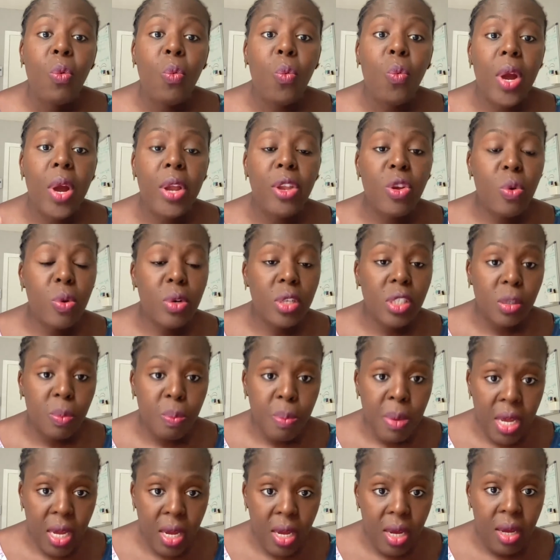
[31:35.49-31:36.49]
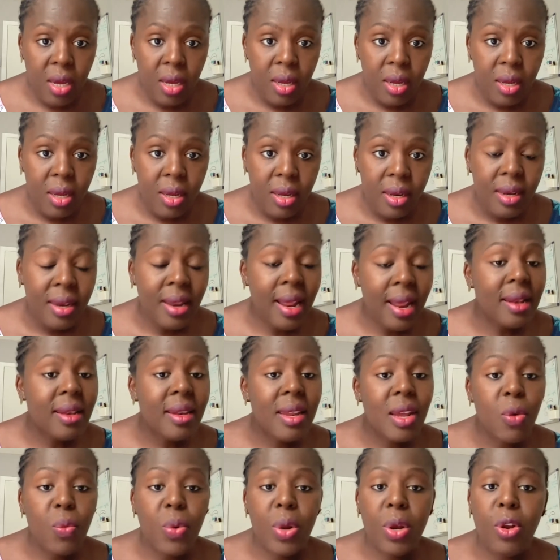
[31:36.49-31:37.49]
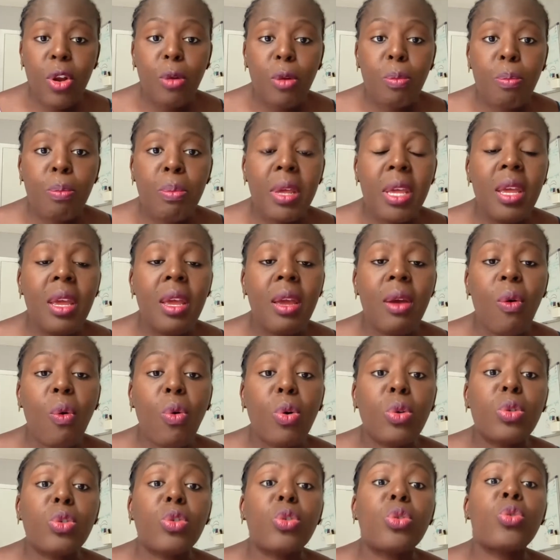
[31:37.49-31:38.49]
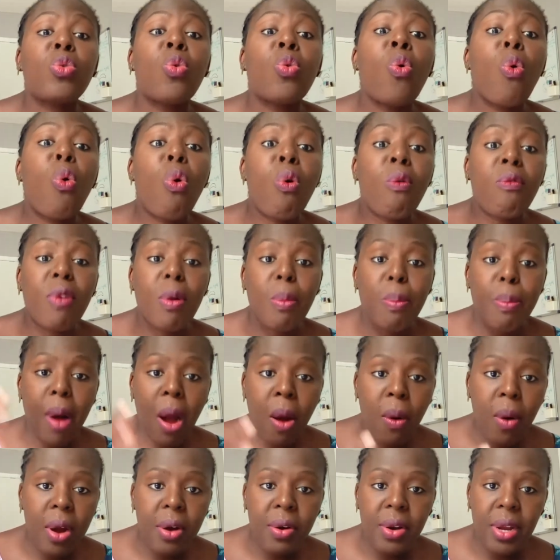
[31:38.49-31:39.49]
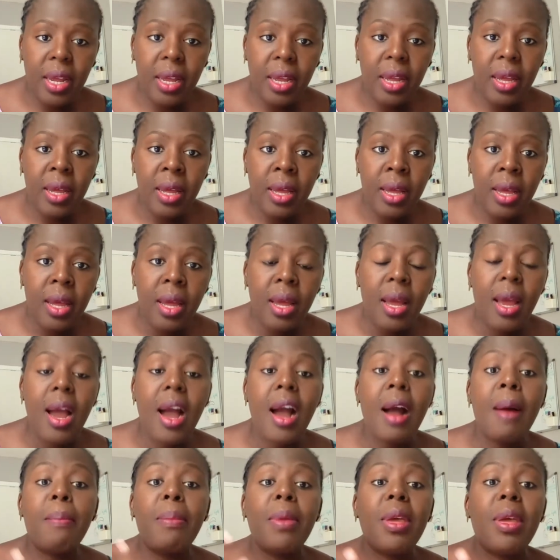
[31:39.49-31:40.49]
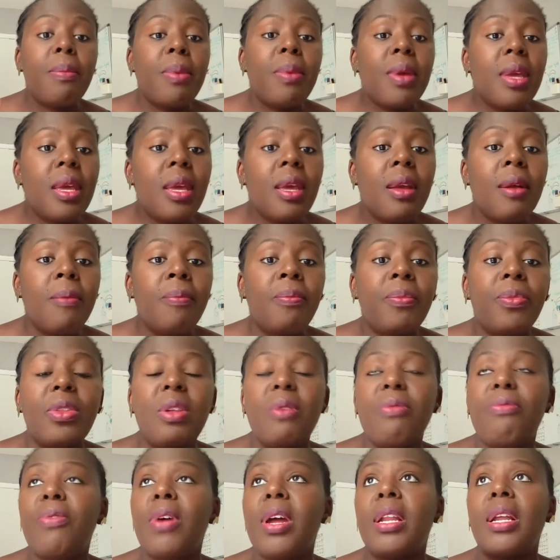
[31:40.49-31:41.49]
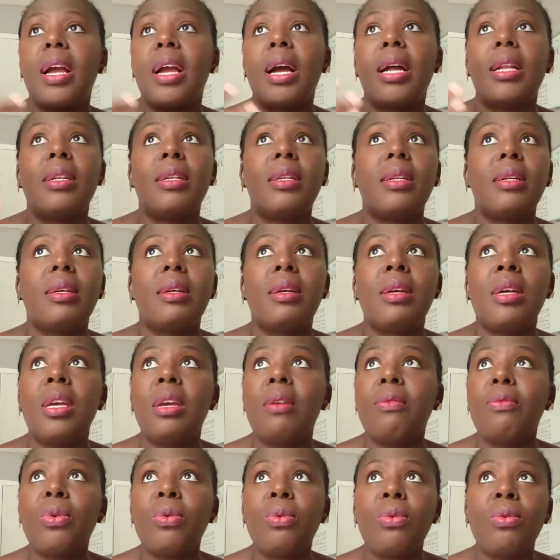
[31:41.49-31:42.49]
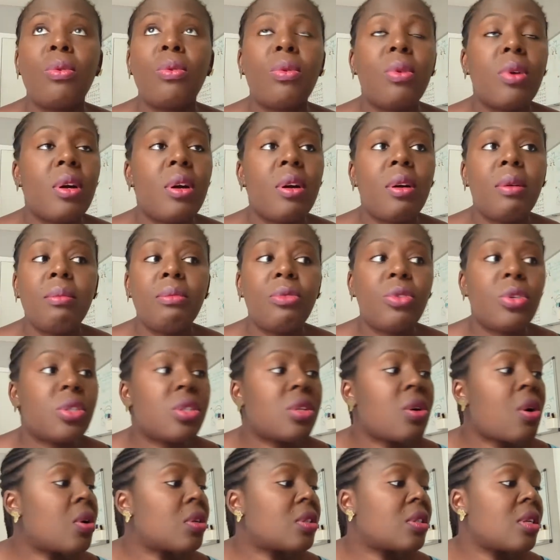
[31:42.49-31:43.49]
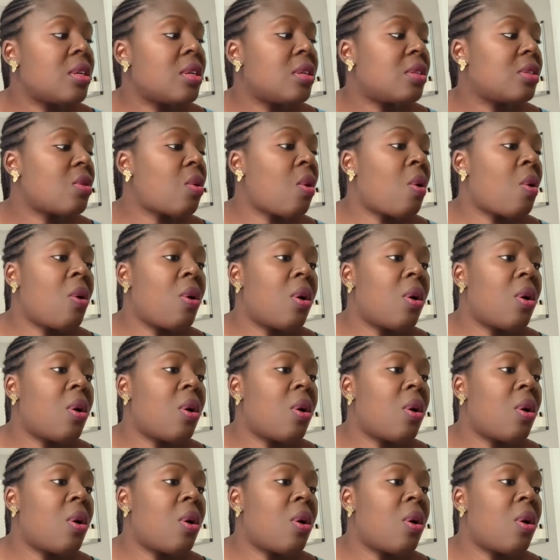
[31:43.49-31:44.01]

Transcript: When you will speak, that thing will not be so overpowering. And maybe the friend can give you resources,